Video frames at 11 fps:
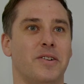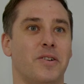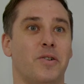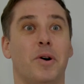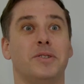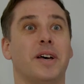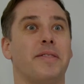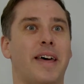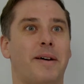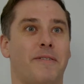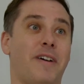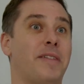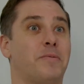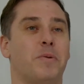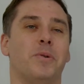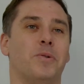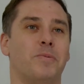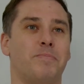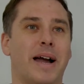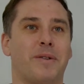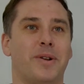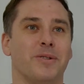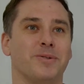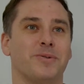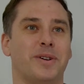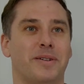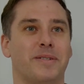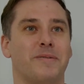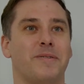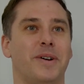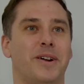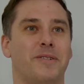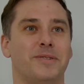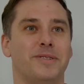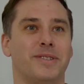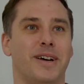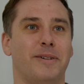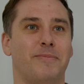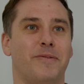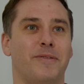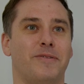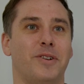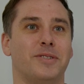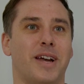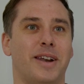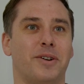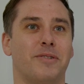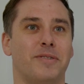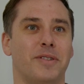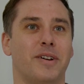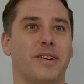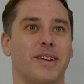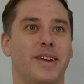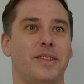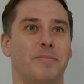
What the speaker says: almost unfathomable back when I was first starting off in the